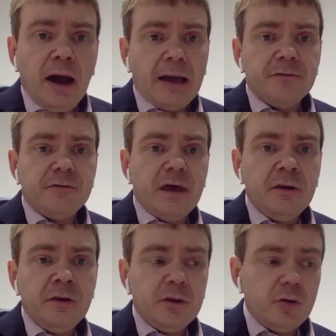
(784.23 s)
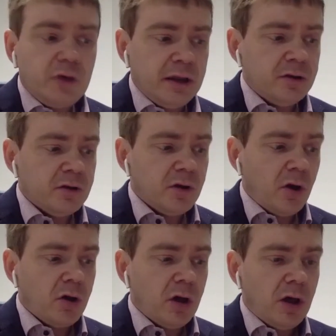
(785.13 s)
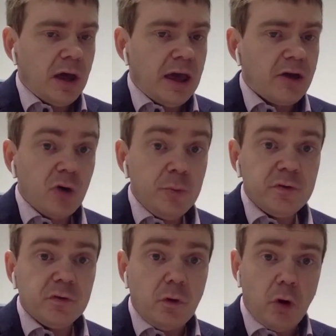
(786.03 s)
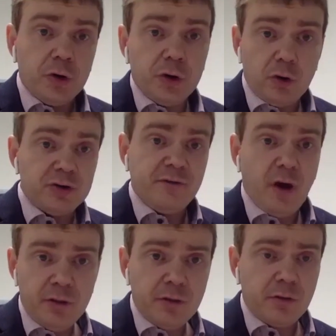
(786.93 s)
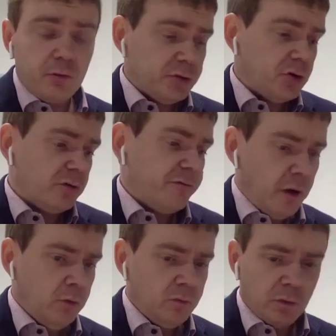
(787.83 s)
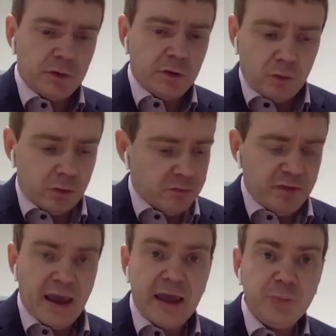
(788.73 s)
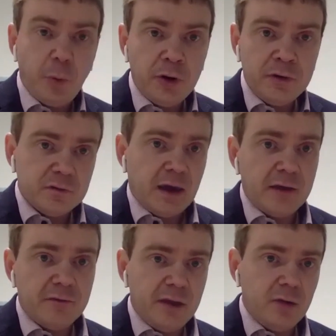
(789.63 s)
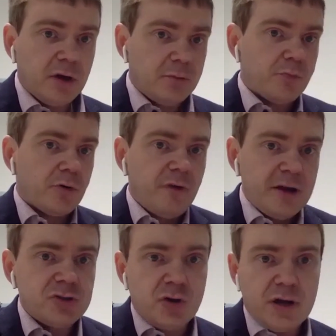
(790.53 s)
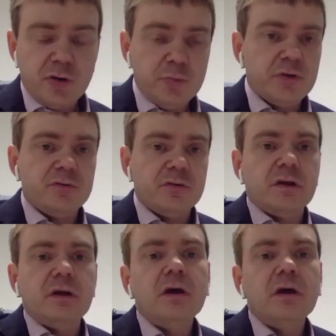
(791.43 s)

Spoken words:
And then you can encrypt on your device, on your phone, on your endpoint, and then you can provide your encrypted